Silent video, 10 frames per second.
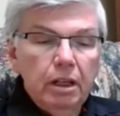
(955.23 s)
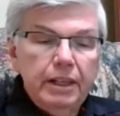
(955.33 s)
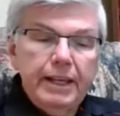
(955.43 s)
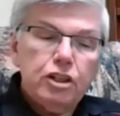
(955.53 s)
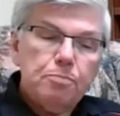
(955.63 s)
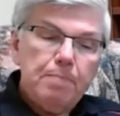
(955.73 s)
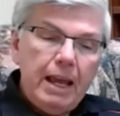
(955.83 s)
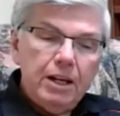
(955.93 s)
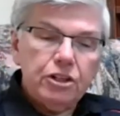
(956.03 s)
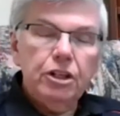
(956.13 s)
The
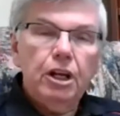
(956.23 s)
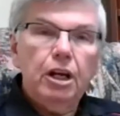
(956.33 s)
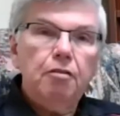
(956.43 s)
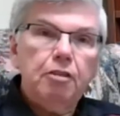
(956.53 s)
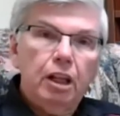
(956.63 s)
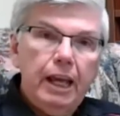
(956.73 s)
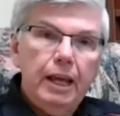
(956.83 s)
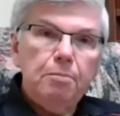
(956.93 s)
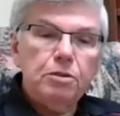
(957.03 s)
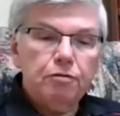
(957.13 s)
expansion of
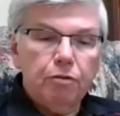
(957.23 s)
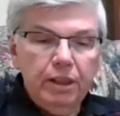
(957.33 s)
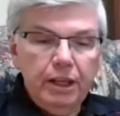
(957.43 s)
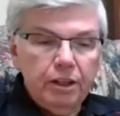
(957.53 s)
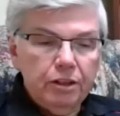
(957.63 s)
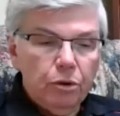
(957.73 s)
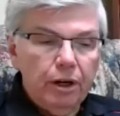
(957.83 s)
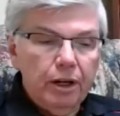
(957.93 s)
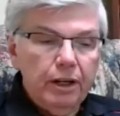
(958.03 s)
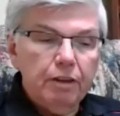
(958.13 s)
claims for the
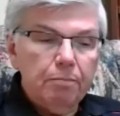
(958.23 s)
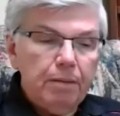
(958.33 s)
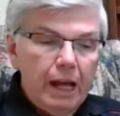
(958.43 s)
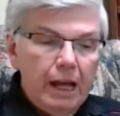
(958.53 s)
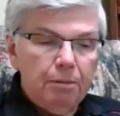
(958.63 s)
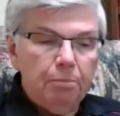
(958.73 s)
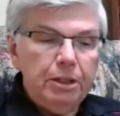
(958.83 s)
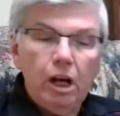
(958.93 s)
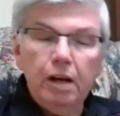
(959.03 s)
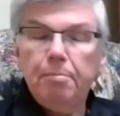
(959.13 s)
authority of the Bible
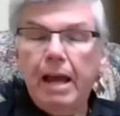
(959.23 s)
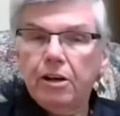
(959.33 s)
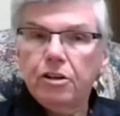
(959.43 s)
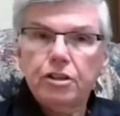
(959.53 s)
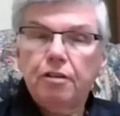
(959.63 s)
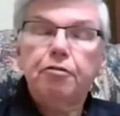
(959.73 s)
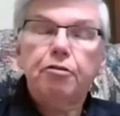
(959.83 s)
beyond matters of